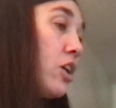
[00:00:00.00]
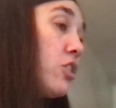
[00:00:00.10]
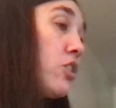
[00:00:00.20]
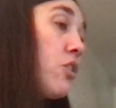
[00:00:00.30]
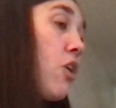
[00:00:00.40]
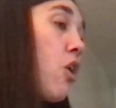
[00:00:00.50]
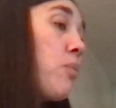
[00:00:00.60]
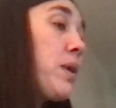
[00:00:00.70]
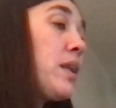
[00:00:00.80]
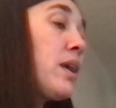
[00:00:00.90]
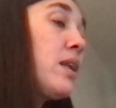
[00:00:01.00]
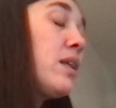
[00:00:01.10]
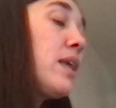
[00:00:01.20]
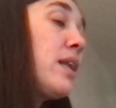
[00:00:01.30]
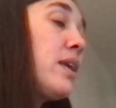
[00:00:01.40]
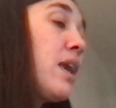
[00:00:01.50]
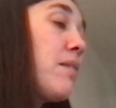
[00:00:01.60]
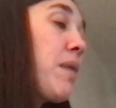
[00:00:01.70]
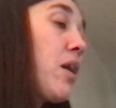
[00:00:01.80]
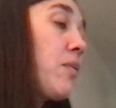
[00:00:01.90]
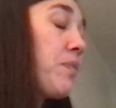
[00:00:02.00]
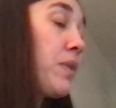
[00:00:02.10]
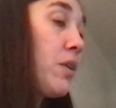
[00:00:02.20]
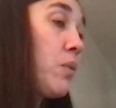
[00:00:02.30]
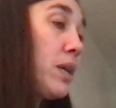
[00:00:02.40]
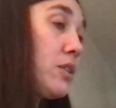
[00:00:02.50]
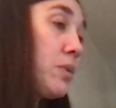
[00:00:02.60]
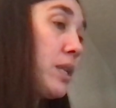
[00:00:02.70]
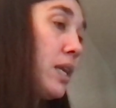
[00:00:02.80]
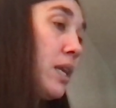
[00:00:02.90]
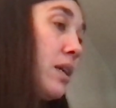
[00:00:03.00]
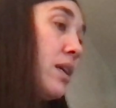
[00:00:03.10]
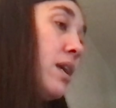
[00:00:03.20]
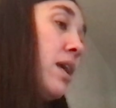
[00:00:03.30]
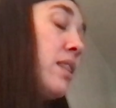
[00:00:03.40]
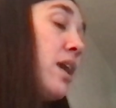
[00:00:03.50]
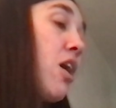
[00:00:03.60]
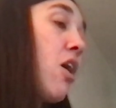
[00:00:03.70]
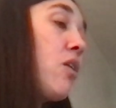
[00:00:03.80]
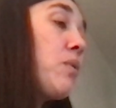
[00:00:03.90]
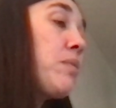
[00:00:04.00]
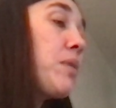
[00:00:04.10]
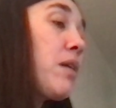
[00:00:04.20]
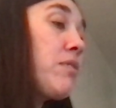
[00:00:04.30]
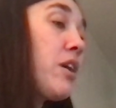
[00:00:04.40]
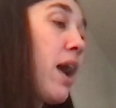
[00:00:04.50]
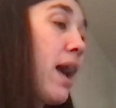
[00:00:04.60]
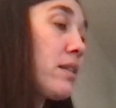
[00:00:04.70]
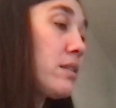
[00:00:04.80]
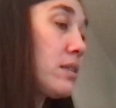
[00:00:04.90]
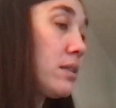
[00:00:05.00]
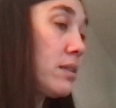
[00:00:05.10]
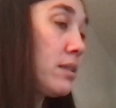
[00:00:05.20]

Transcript: The door opened and a lady came out. It was Wendy, and they all whipped off their hats.